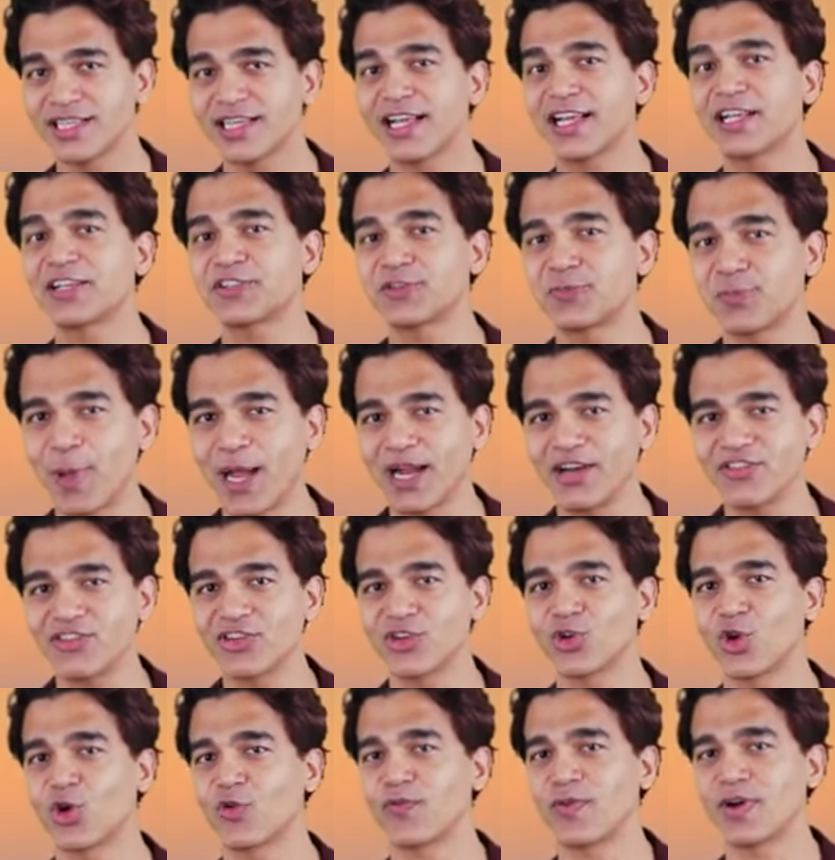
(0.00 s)
the
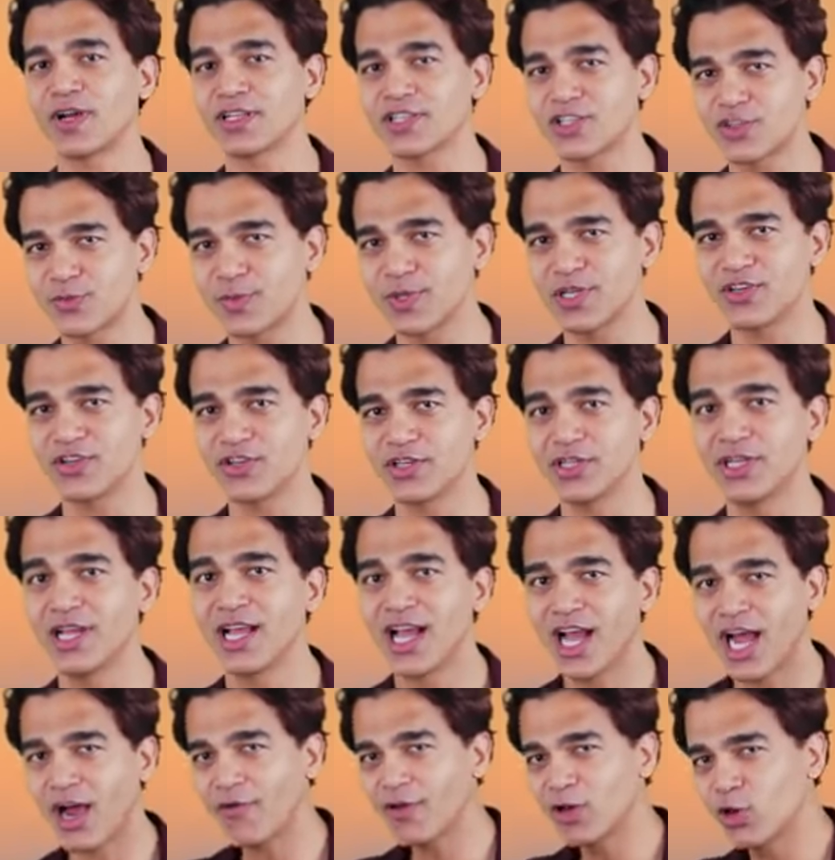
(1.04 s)
expansion of our species.
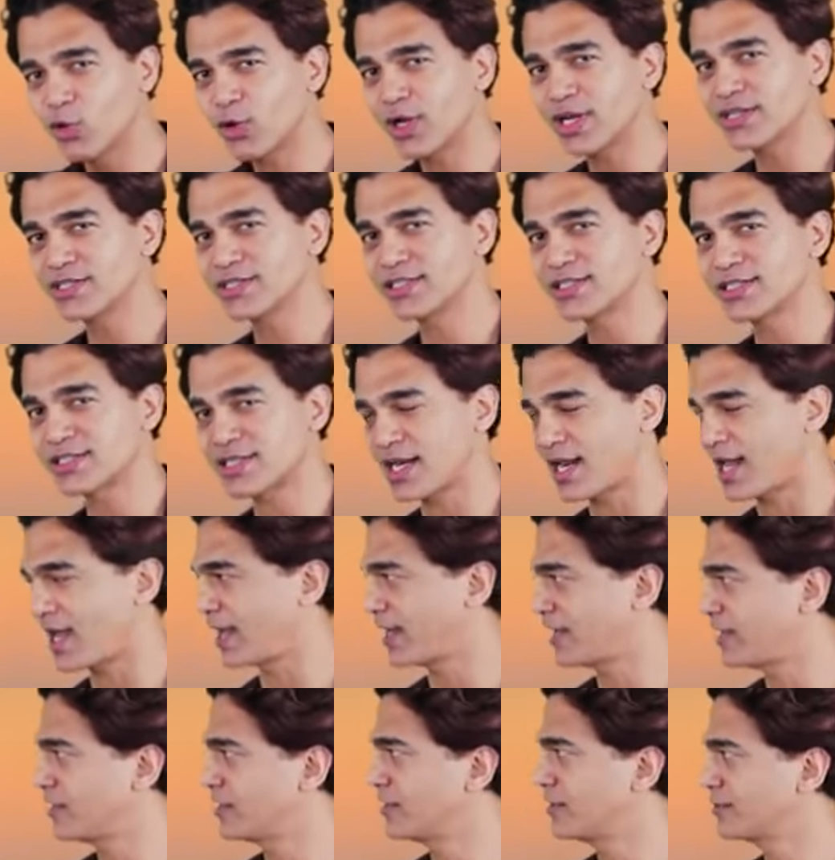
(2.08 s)
Have a look at this
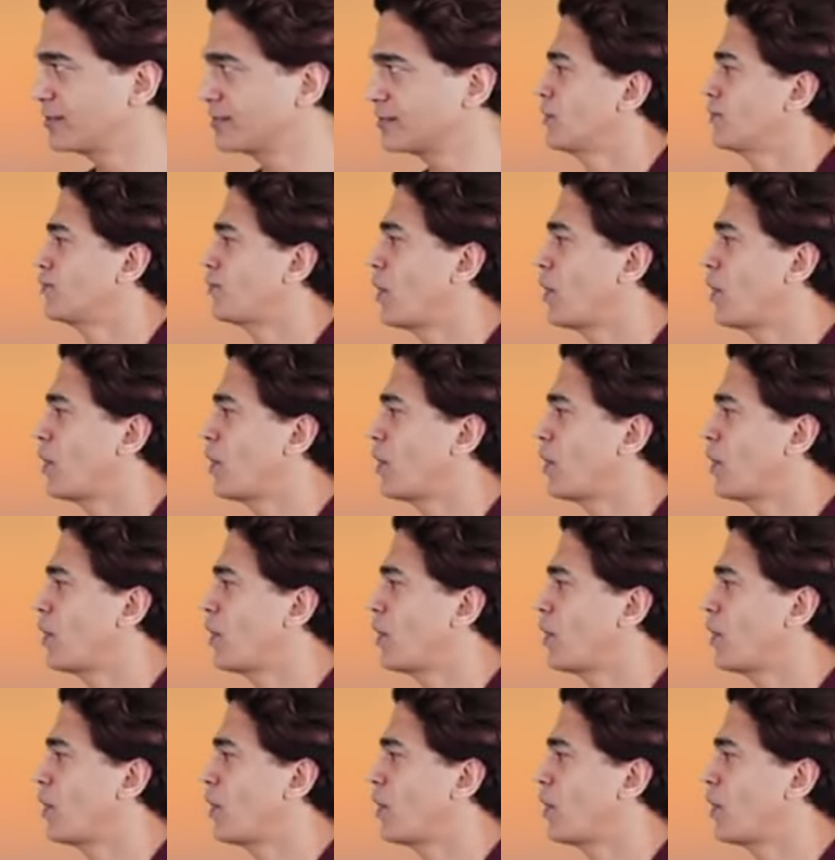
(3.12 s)
slide.